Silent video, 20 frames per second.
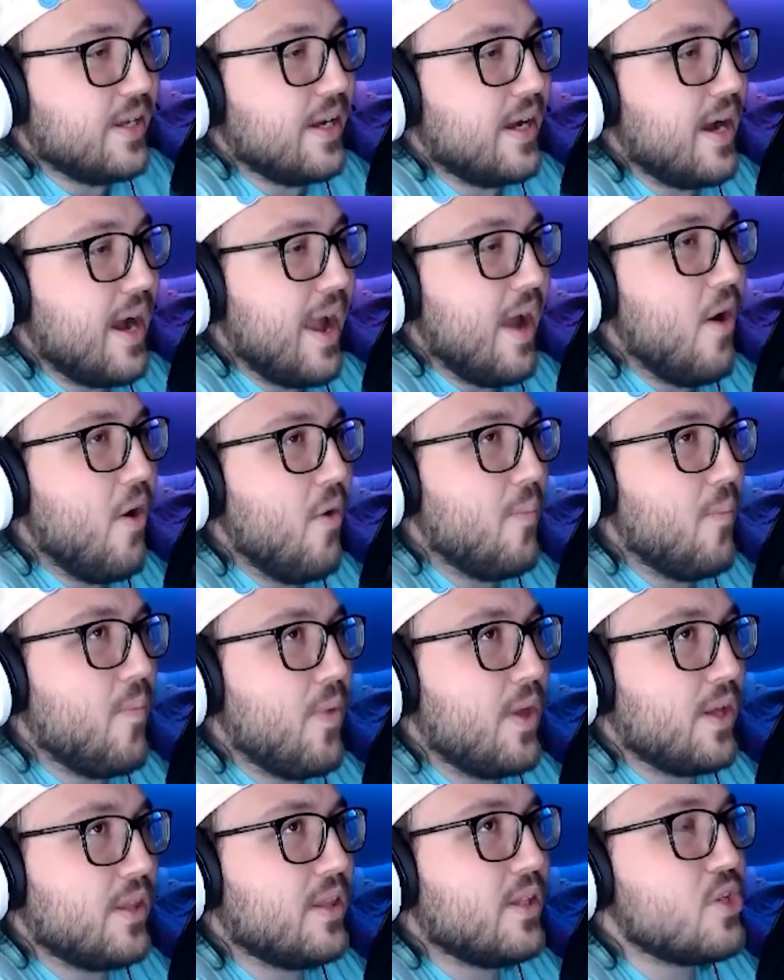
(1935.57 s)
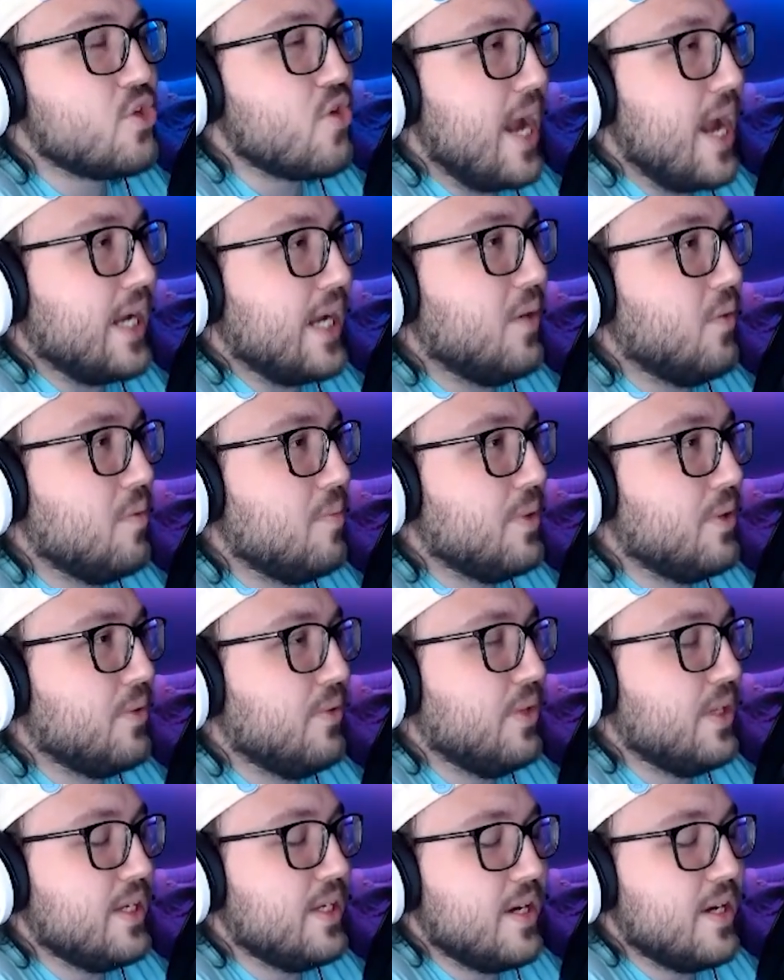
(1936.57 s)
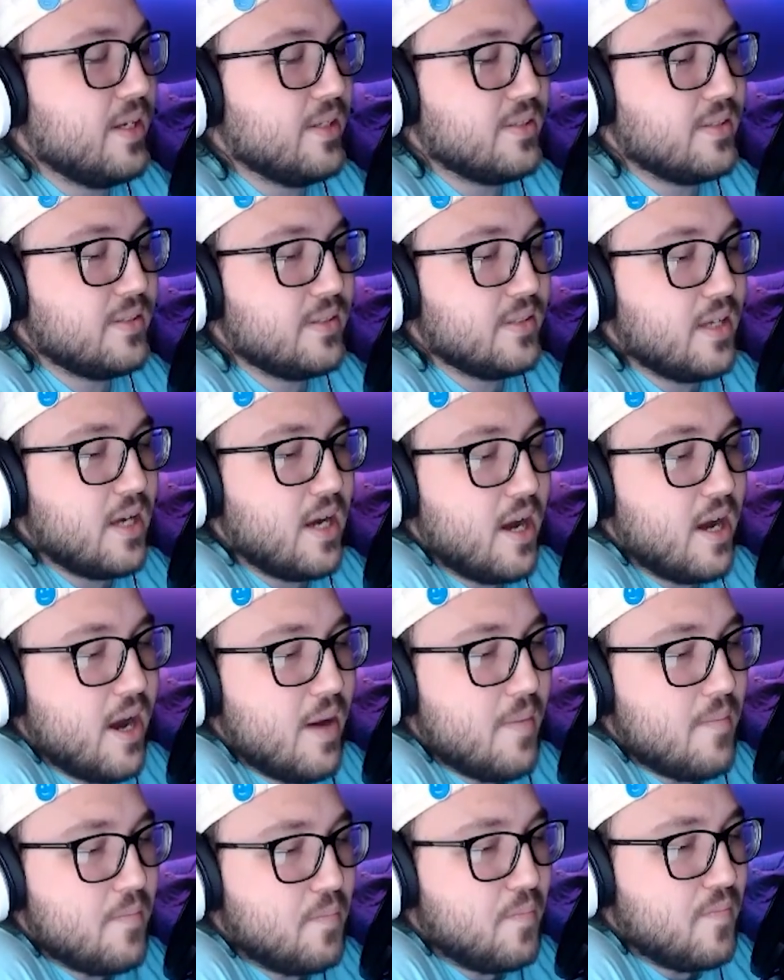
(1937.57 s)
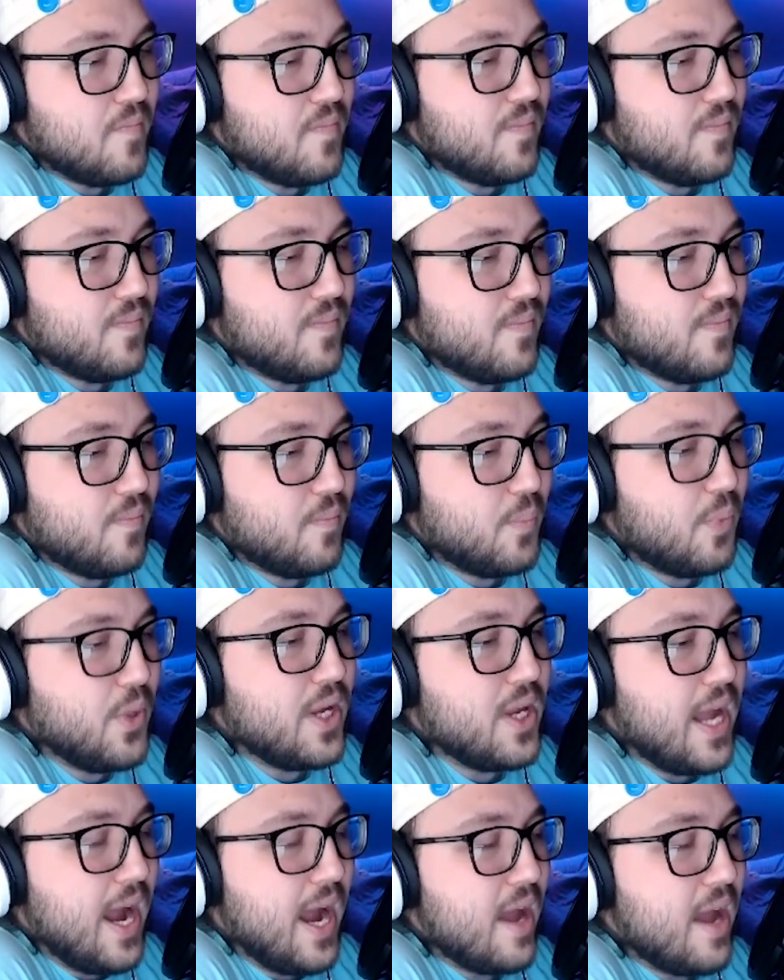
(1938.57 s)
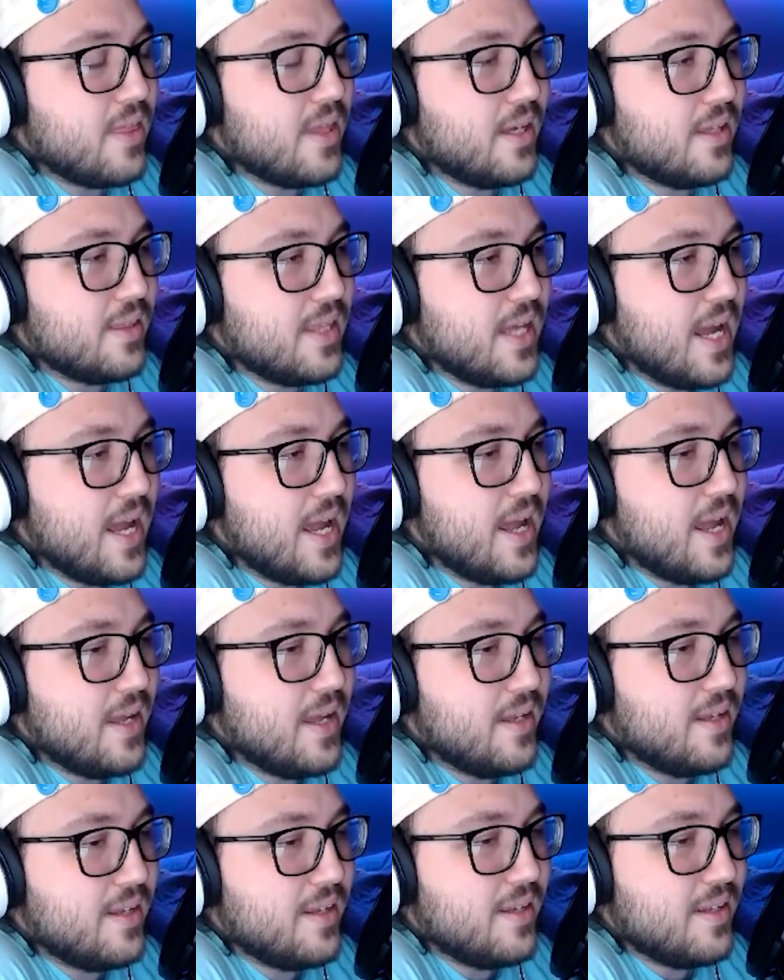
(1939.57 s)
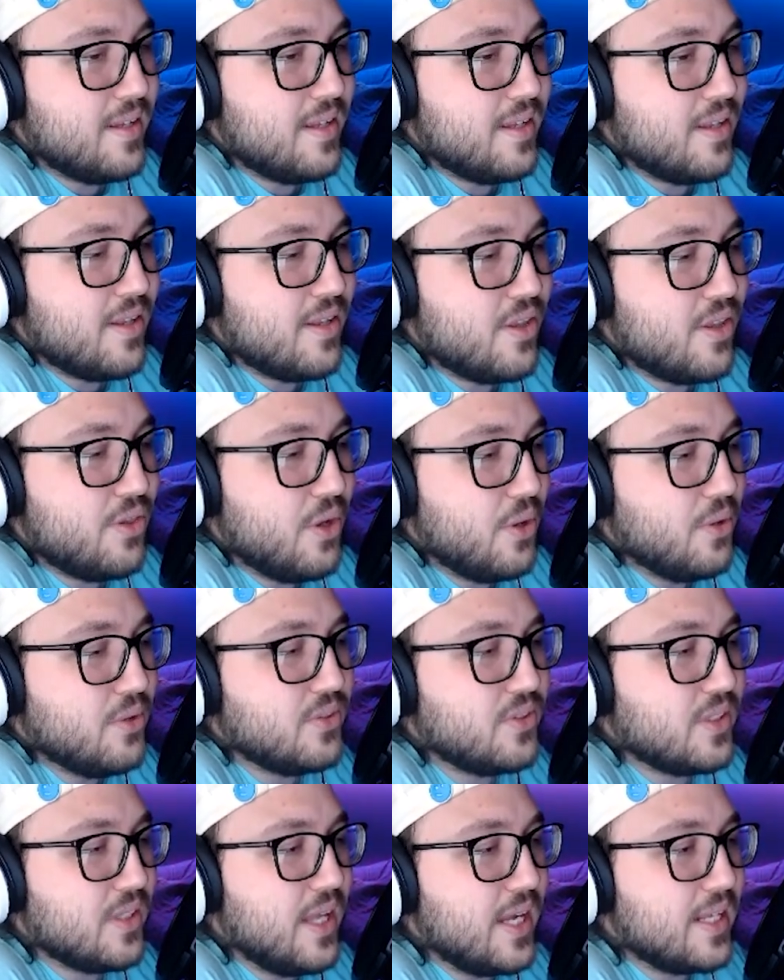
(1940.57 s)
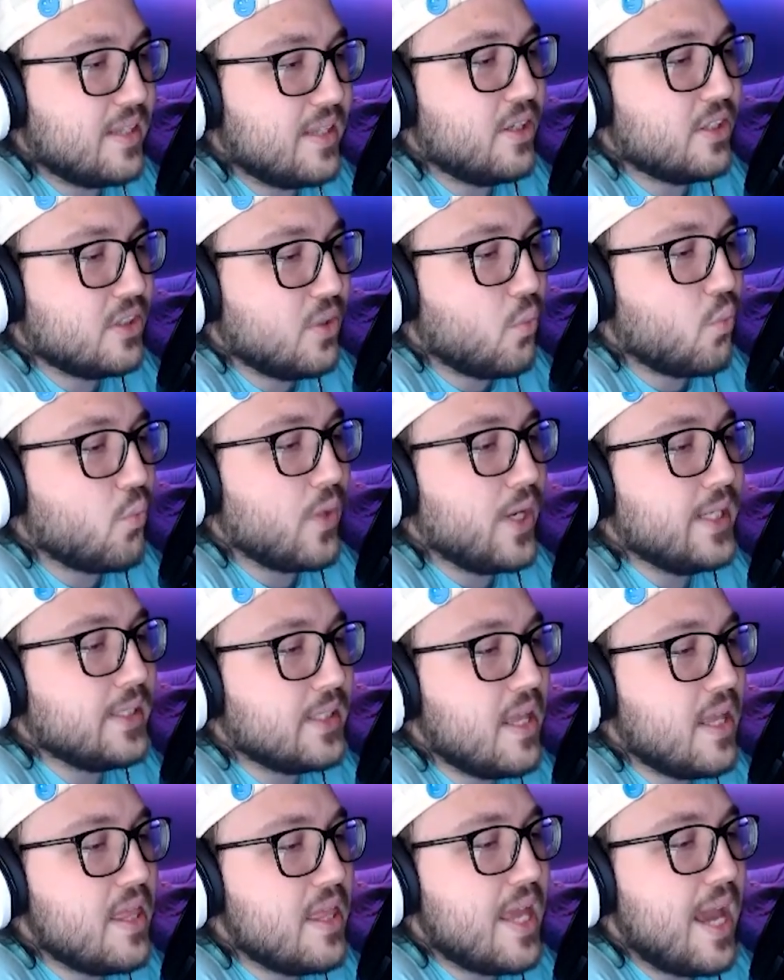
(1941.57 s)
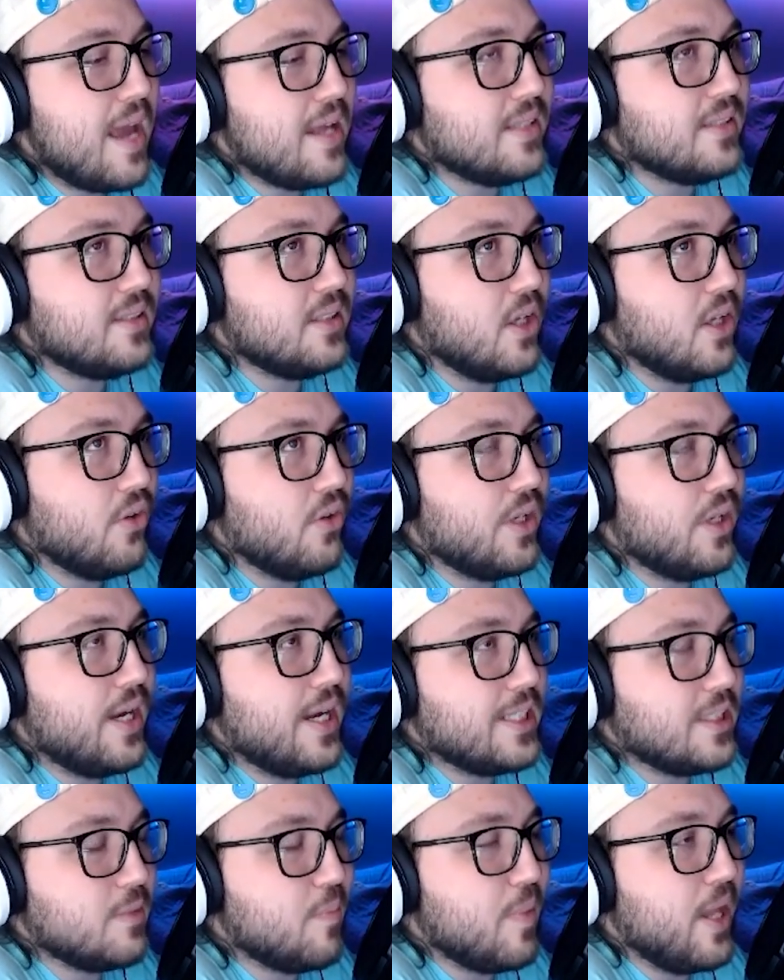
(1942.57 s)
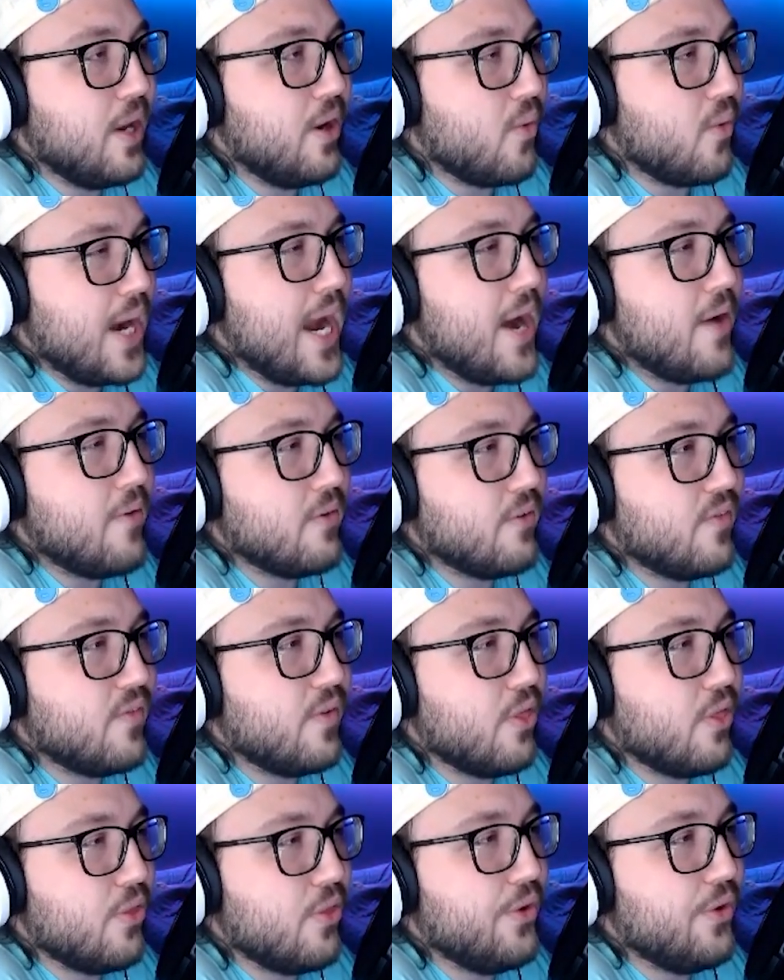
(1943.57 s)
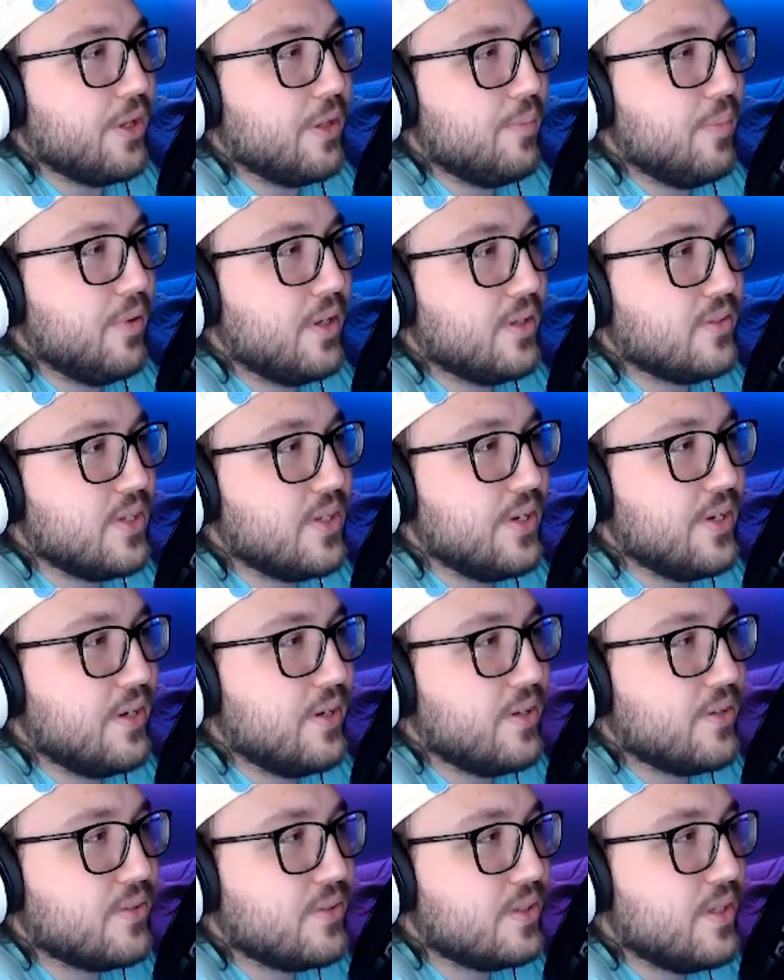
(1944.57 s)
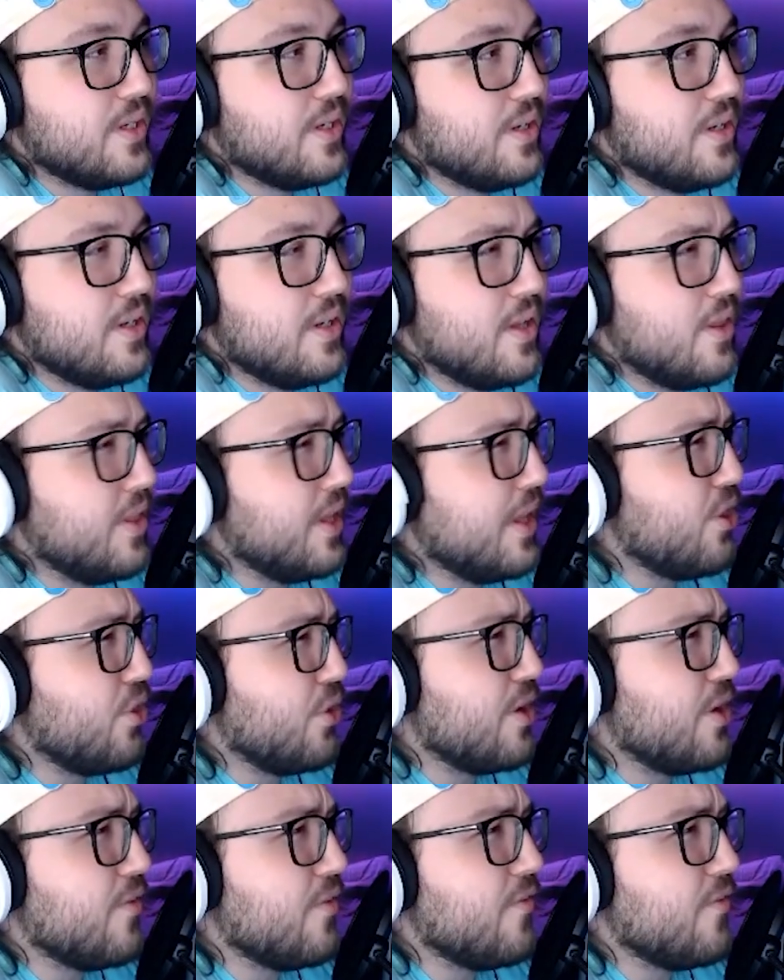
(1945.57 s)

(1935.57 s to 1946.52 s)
I hope like the tracking would be really nice. But yeah, I think that those there's a reason that Zelda has been around for 30 plus years. I think 35.